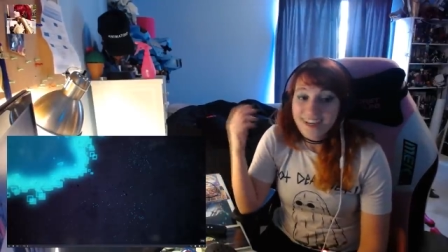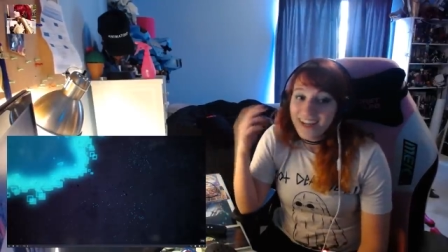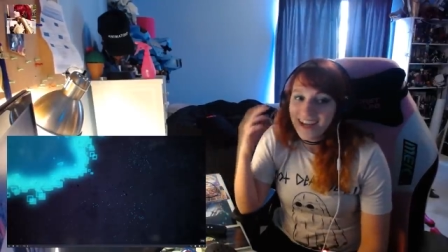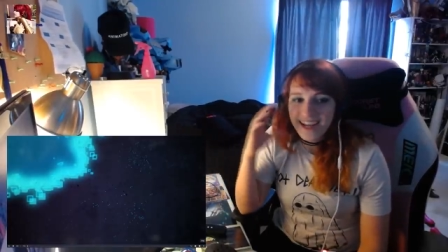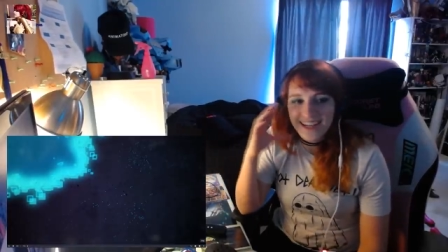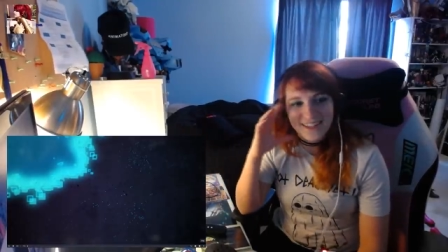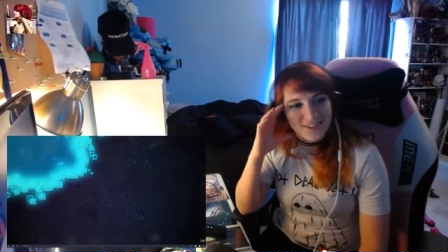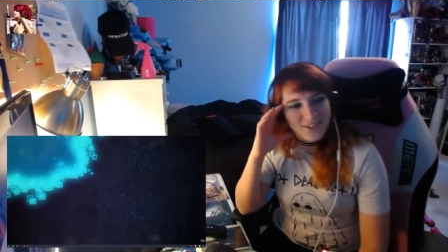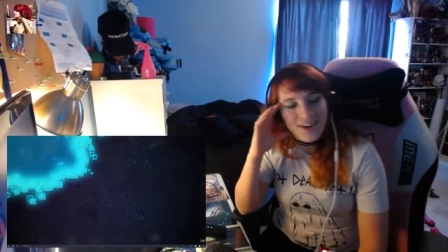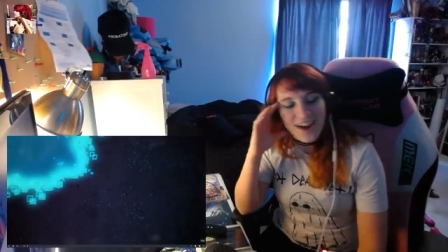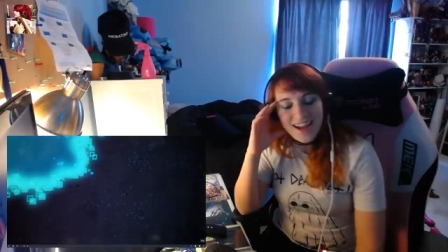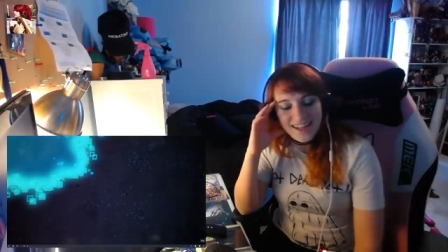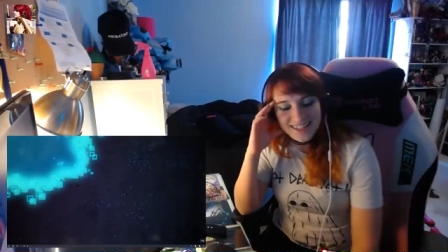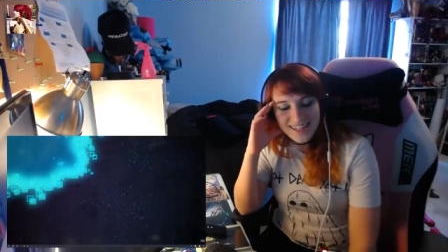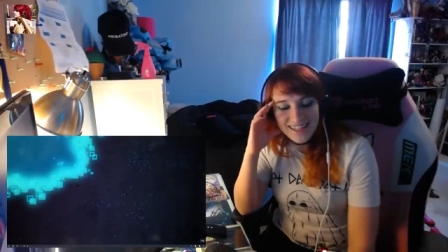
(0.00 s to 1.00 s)
and great
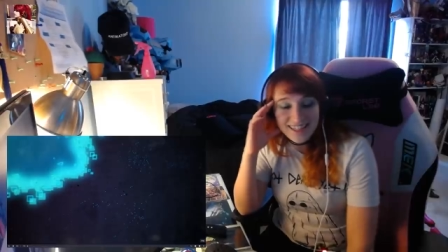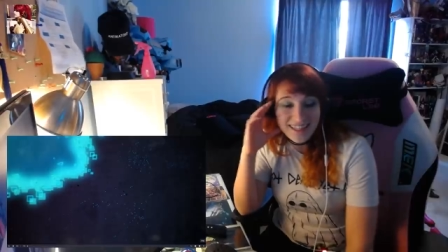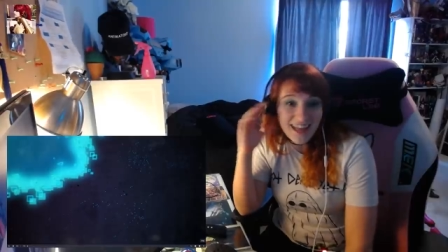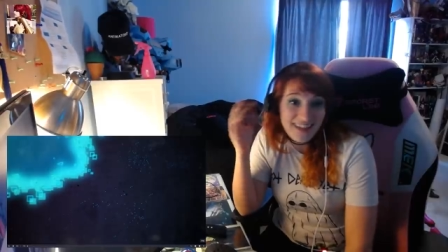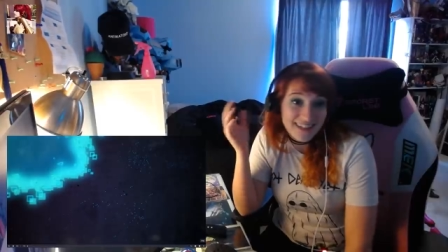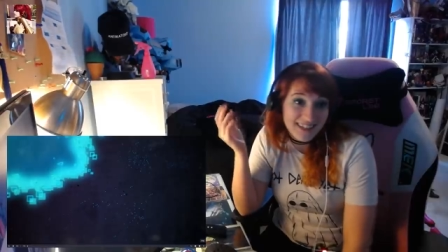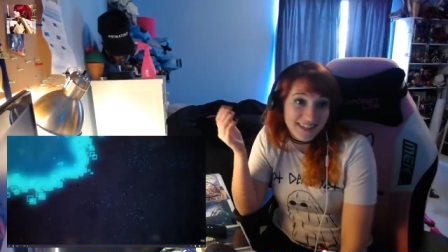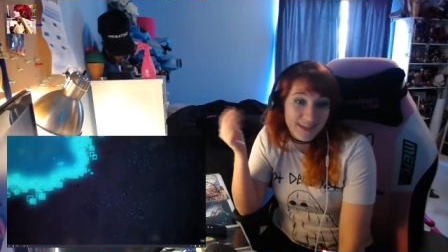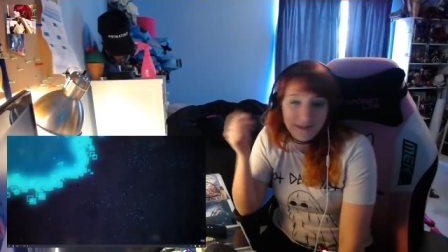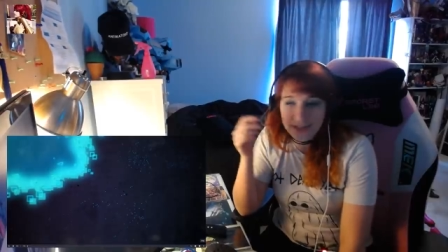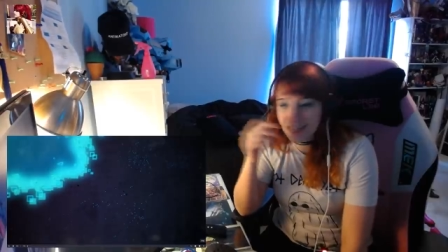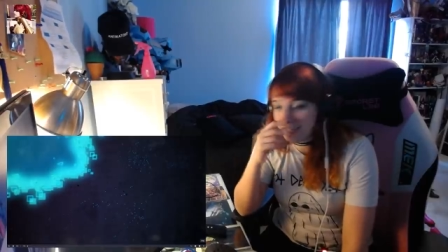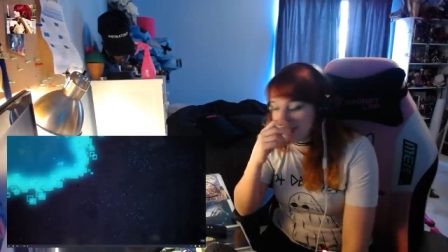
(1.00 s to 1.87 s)
because that's the last thing that we need